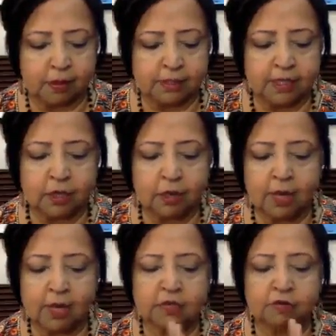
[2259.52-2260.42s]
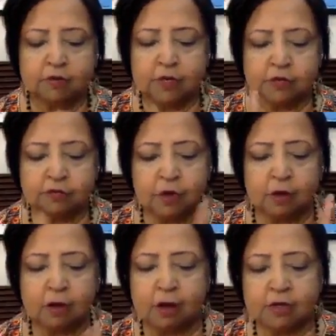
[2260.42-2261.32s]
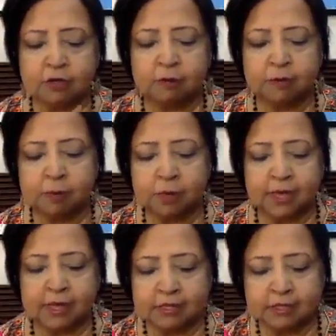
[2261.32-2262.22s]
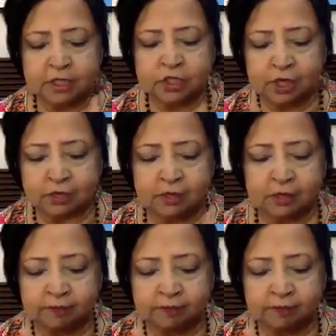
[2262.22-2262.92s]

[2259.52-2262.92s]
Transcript: Take your hands in front of your heart, rub them against each other.